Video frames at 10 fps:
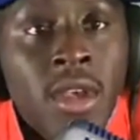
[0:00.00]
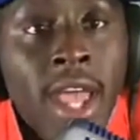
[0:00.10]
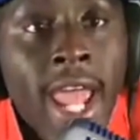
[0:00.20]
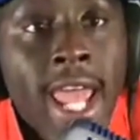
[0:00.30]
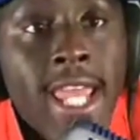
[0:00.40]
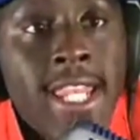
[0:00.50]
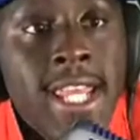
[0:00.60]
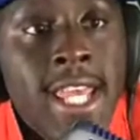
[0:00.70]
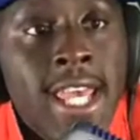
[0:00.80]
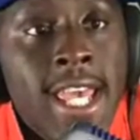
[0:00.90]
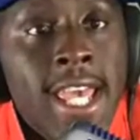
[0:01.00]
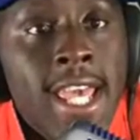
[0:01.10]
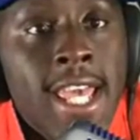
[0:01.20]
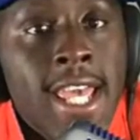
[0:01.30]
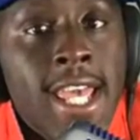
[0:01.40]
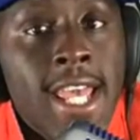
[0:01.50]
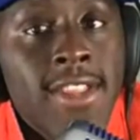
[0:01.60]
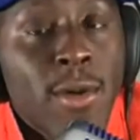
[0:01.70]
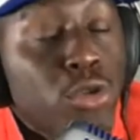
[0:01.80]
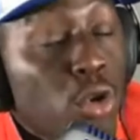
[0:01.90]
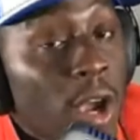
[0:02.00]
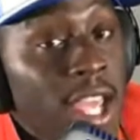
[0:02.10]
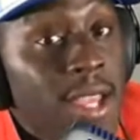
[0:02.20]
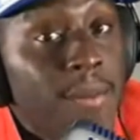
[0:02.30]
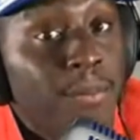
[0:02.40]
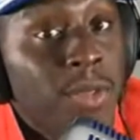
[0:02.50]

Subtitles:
And that was great.